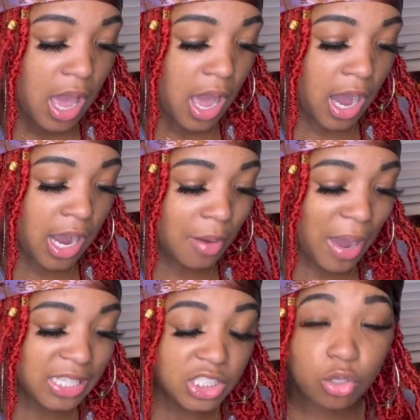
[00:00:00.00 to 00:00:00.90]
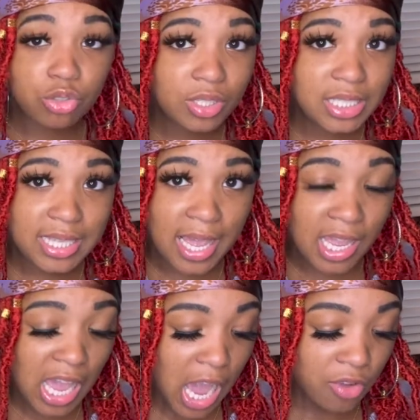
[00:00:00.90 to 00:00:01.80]
Um, I still, to this day,
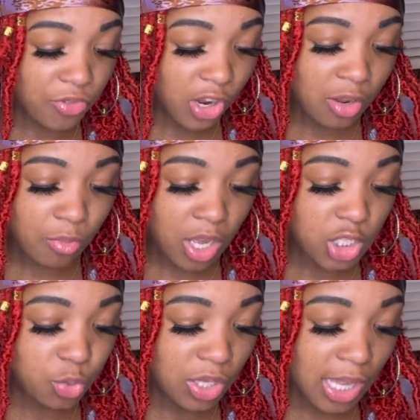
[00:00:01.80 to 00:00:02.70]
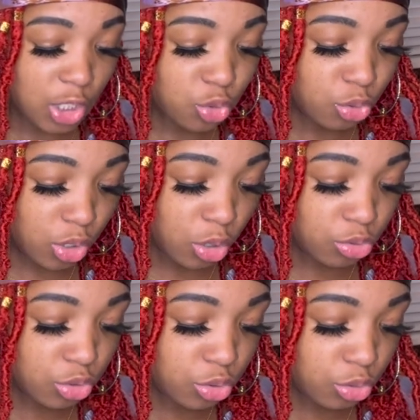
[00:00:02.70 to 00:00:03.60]
I very much would like to go
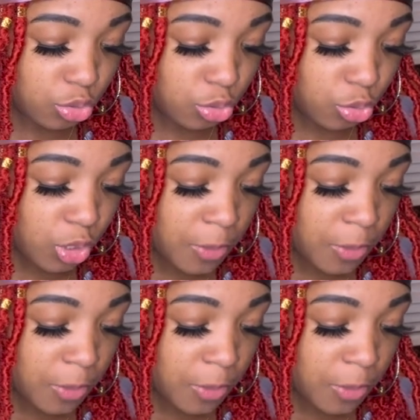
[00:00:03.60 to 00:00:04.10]
to